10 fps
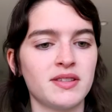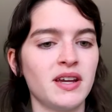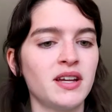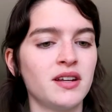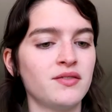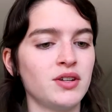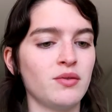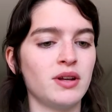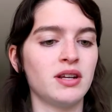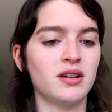I was thinking of
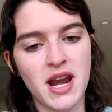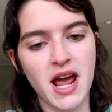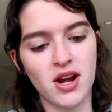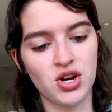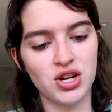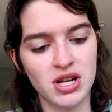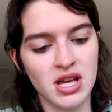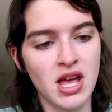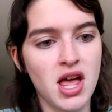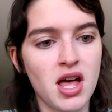doing manner,
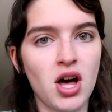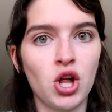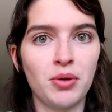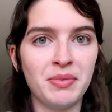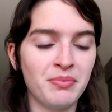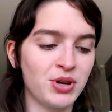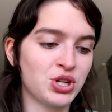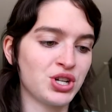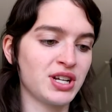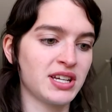almond
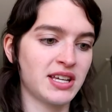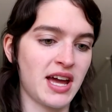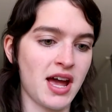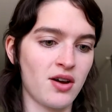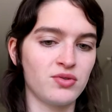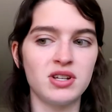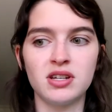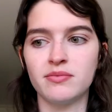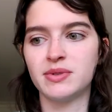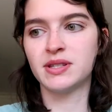butter, cacao
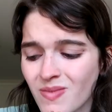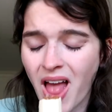nibs.